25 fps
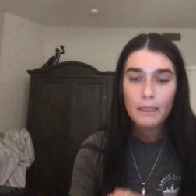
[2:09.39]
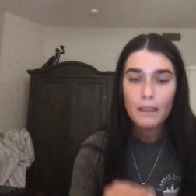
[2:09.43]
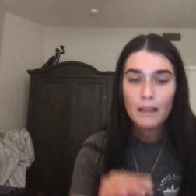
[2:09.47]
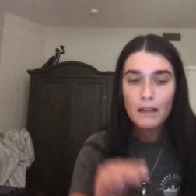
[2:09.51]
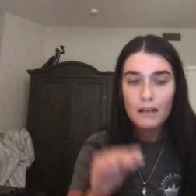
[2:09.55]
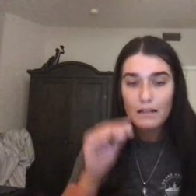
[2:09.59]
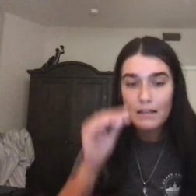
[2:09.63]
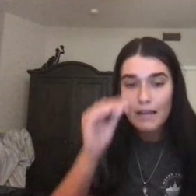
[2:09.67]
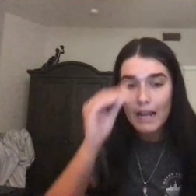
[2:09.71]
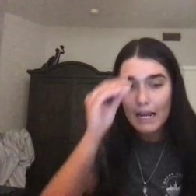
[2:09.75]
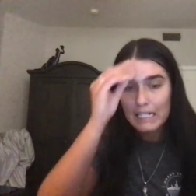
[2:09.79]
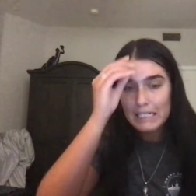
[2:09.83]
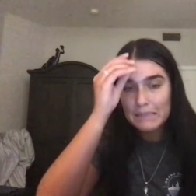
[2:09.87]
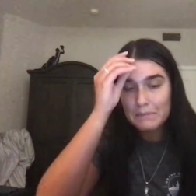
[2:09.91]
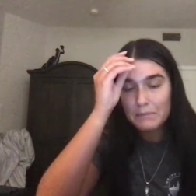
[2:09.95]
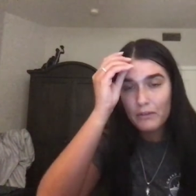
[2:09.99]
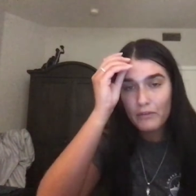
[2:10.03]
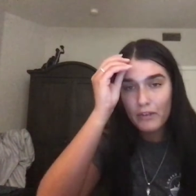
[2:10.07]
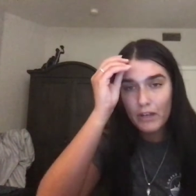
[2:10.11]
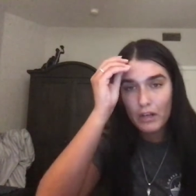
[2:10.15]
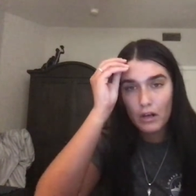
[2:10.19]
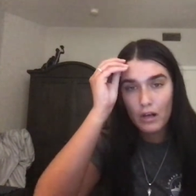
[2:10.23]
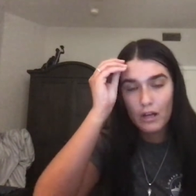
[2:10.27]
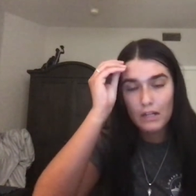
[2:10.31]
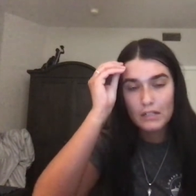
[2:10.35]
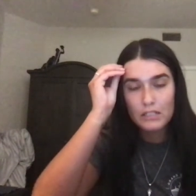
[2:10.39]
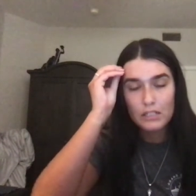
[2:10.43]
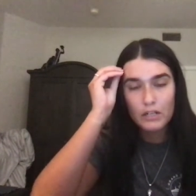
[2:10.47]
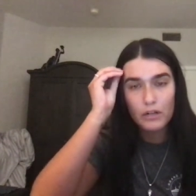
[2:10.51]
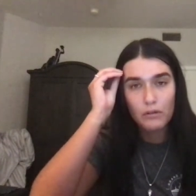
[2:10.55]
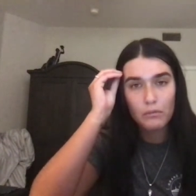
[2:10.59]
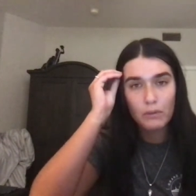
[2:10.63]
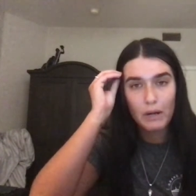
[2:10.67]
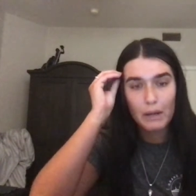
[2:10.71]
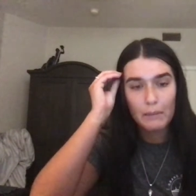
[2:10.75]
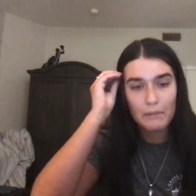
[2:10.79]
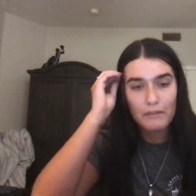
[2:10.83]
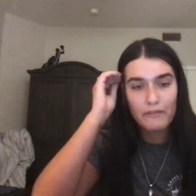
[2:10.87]
Next, moving on to
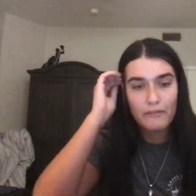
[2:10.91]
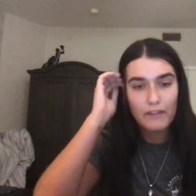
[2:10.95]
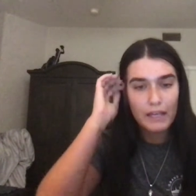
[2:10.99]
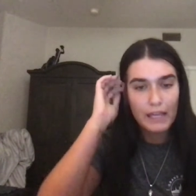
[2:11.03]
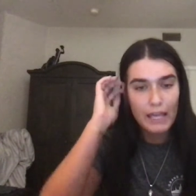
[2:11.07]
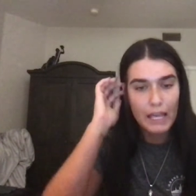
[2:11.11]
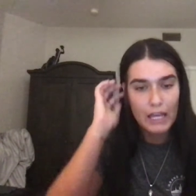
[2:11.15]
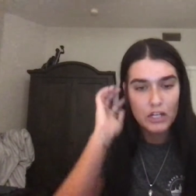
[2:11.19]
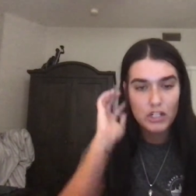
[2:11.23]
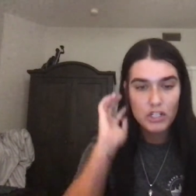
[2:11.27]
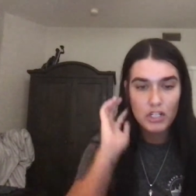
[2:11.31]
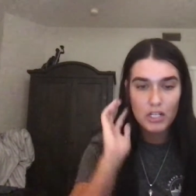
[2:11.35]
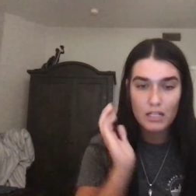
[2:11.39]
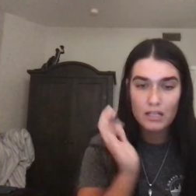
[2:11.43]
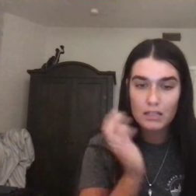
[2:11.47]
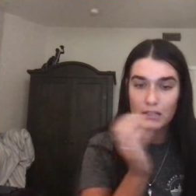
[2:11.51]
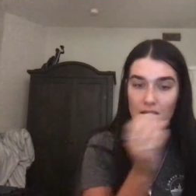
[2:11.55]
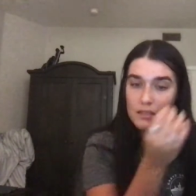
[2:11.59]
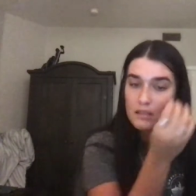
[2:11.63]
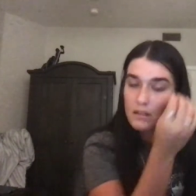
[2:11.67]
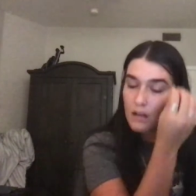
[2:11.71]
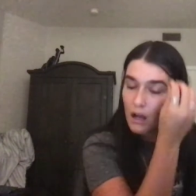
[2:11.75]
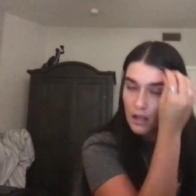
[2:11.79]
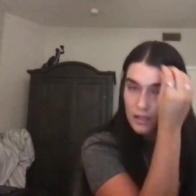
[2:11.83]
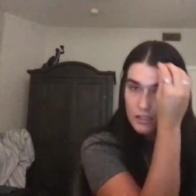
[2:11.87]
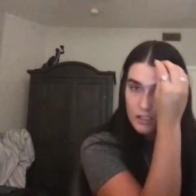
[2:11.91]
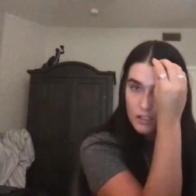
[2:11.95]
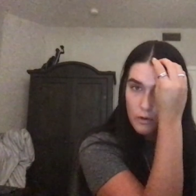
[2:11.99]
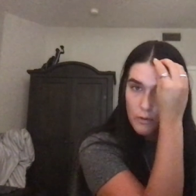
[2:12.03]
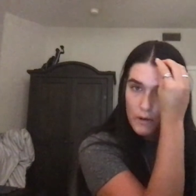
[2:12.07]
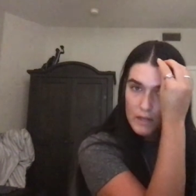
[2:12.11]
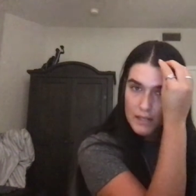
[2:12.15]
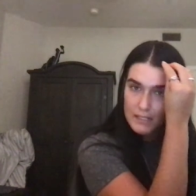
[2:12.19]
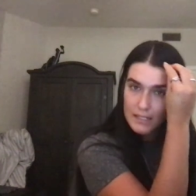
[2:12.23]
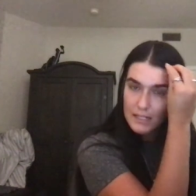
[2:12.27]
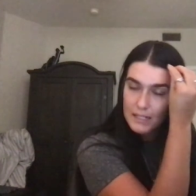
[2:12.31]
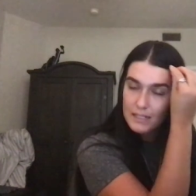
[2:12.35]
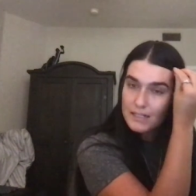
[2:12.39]
ramifications,
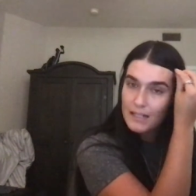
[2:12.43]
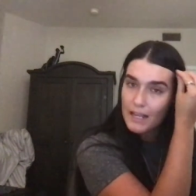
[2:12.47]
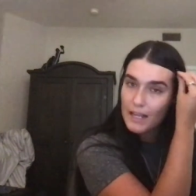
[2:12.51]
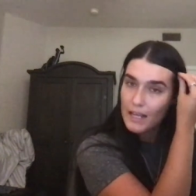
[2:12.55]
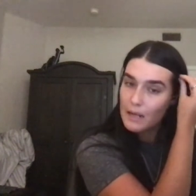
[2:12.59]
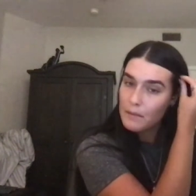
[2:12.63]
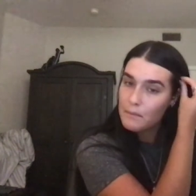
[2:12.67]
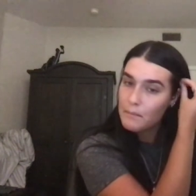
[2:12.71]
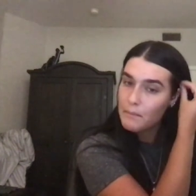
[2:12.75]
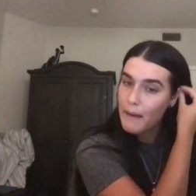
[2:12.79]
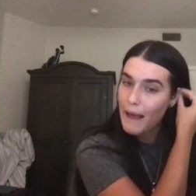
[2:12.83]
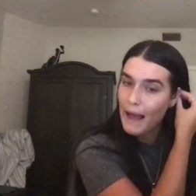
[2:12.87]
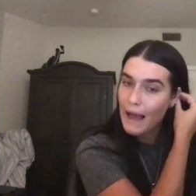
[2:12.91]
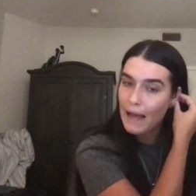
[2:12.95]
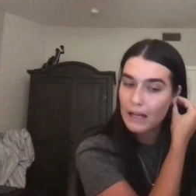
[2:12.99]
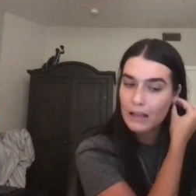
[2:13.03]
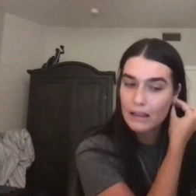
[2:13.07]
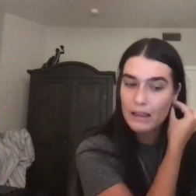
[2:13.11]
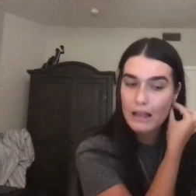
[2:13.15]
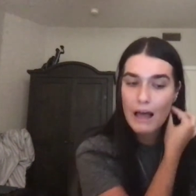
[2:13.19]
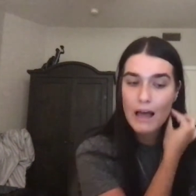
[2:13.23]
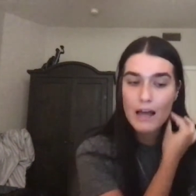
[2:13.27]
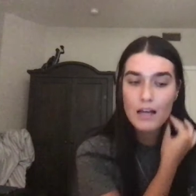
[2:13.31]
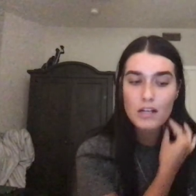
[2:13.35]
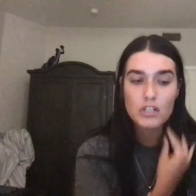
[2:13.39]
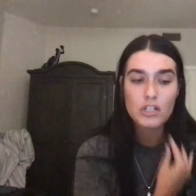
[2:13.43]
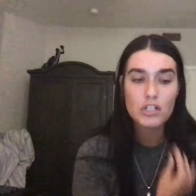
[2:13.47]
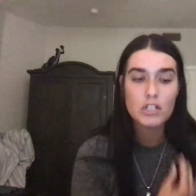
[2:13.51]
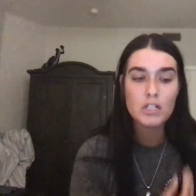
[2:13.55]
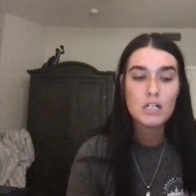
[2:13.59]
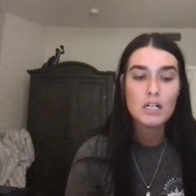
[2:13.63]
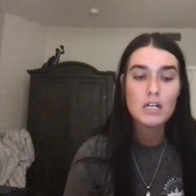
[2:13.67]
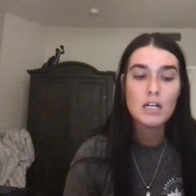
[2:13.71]
consequences, and backlash.